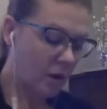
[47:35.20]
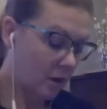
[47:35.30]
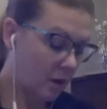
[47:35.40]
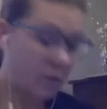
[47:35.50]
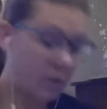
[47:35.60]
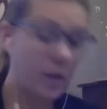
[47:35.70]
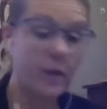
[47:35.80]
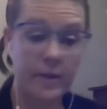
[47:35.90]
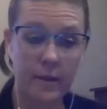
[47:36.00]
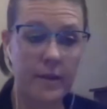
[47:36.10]
No, that's
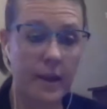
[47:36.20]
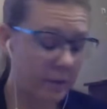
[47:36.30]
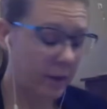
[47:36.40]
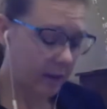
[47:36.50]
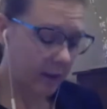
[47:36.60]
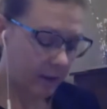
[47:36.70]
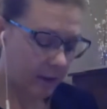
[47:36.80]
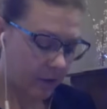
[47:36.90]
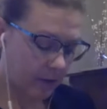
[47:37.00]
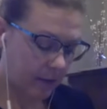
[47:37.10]
exactly right. I
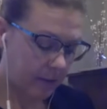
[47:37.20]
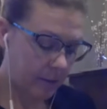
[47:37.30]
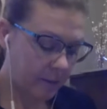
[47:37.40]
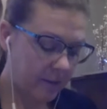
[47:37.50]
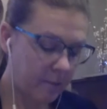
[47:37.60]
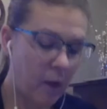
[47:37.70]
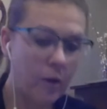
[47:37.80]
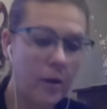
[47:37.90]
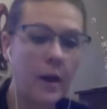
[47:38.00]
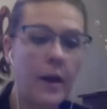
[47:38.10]
try to keep them
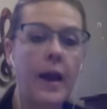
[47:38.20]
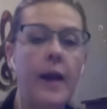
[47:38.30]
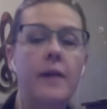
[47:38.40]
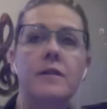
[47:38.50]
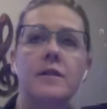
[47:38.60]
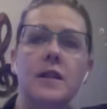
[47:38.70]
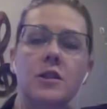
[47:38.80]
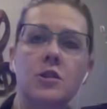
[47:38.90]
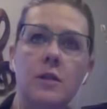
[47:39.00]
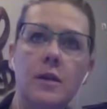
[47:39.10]
small. And the
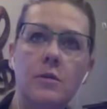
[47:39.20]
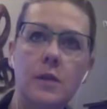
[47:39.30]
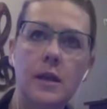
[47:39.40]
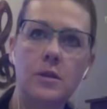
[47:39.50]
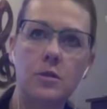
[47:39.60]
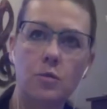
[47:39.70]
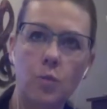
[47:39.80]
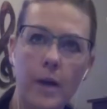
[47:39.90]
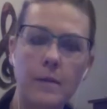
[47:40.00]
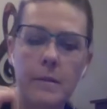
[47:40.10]
teacher can only do
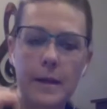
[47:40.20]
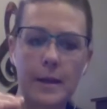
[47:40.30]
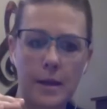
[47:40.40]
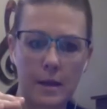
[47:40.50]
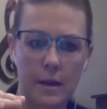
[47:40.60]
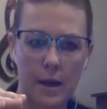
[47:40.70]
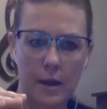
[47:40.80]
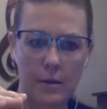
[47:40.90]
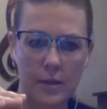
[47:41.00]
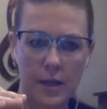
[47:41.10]
1 media
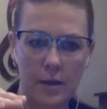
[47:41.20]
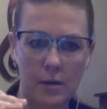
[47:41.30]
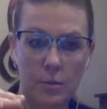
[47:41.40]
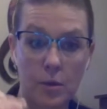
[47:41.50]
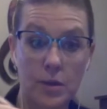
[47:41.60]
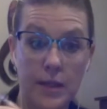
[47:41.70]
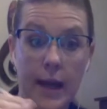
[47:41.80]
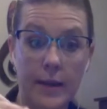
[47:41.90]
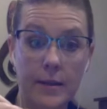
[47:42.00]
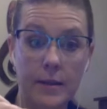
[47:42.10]
annotator per
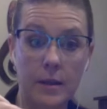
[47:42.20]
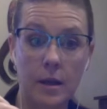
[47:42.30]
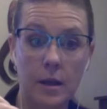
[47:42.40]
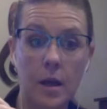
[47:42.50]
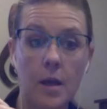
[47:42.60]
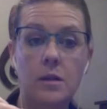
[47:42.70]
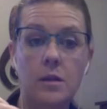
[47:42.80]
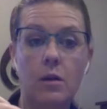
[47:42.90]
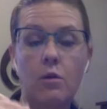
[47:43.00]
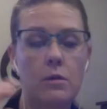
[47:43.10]
task. Yeah.
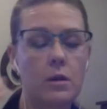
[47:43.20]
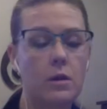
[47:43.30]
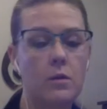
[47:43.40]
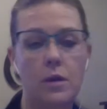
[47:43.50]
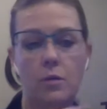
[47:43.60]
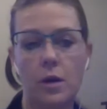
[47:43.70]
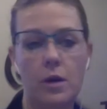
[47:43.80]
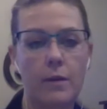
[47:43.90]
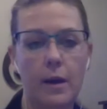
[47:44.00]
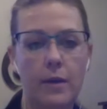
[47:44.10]
So you can work
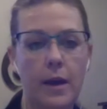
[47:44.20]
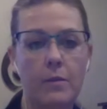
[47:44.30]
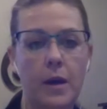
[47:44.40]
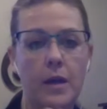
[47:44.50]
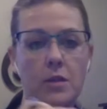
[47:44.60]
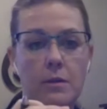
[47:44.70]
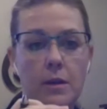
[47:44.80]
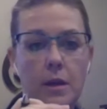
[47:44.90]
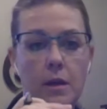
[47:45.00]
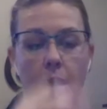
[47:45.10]
around that by doing